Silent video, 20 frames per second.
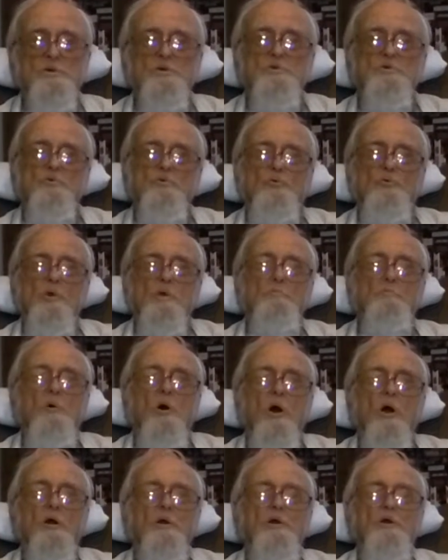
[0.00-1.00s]
was
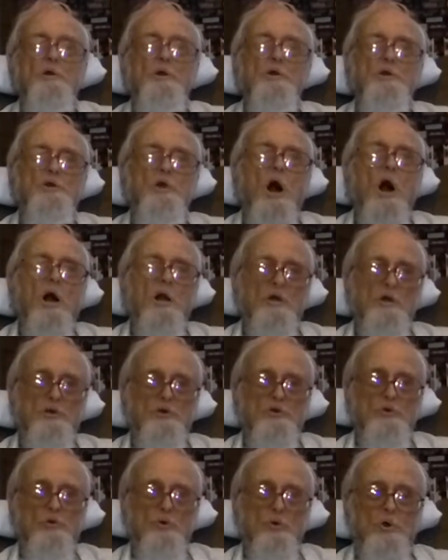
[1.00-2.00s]
remarking and
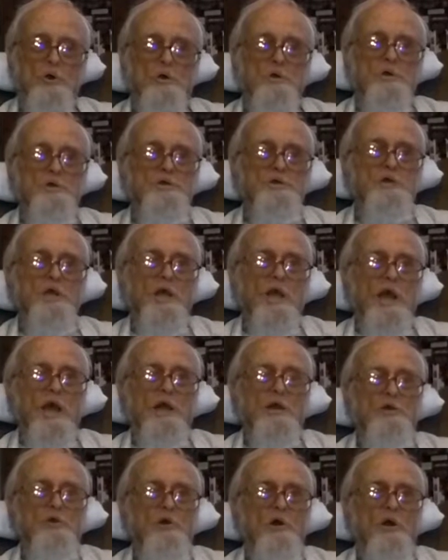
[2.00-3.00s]
talking to her because she
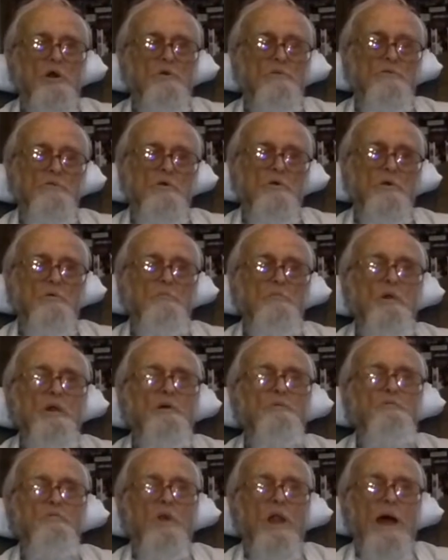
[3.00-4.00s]
had a yard full of
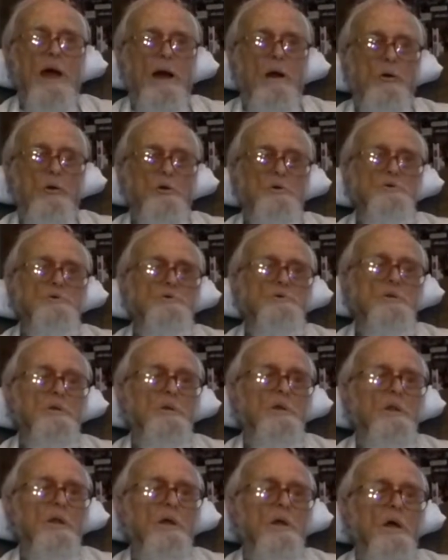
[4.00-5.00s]
big flowers
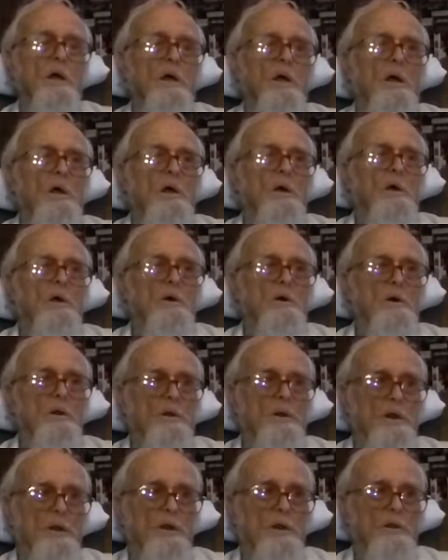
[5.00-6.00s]

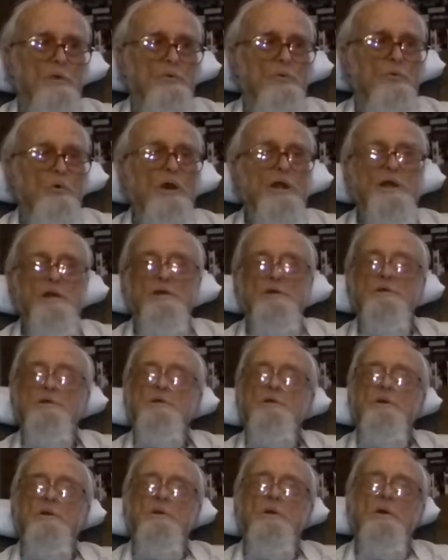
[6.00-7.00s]
and
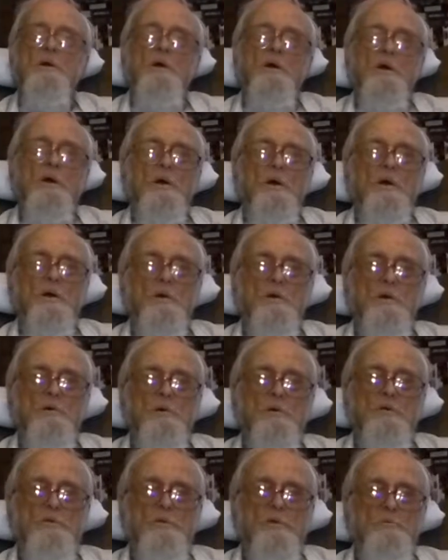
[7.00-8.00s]
raised
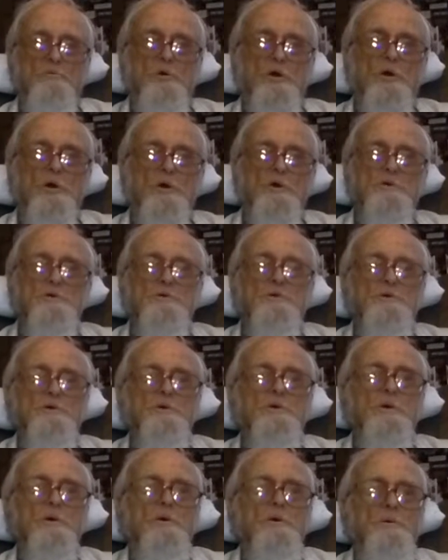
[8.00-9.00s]
the
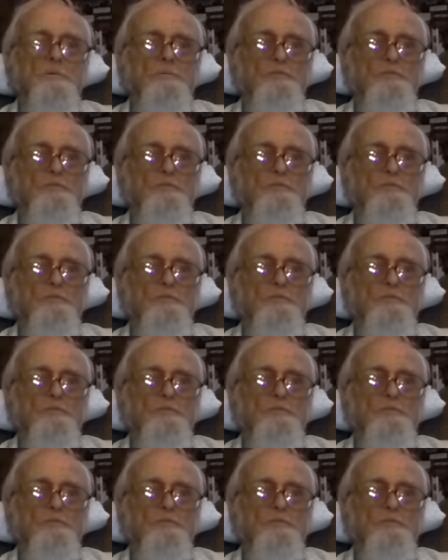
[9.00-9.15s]
birds.